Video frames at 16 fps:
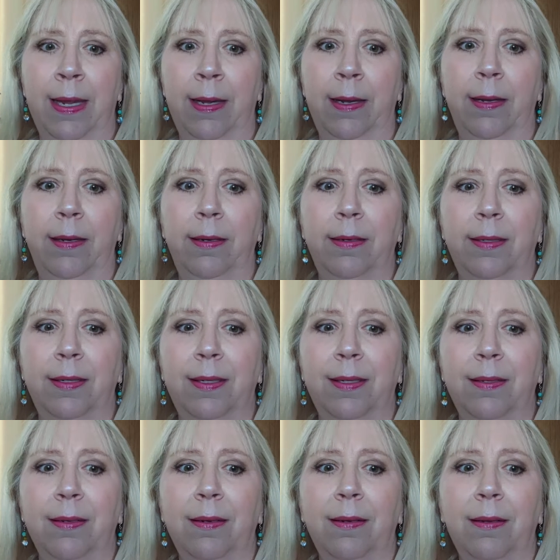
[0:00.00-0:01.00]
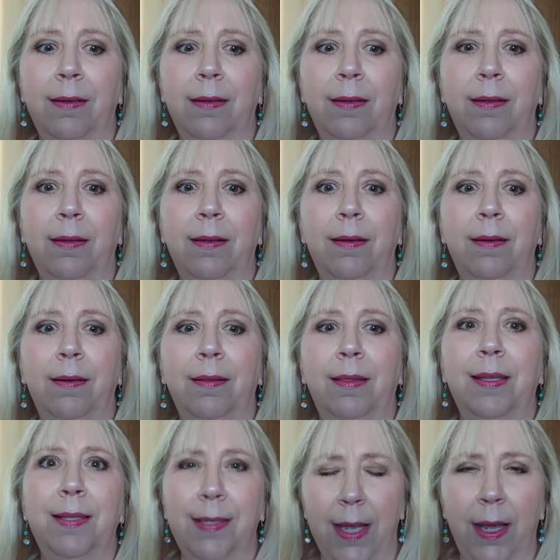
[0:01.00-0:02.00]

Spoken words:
and the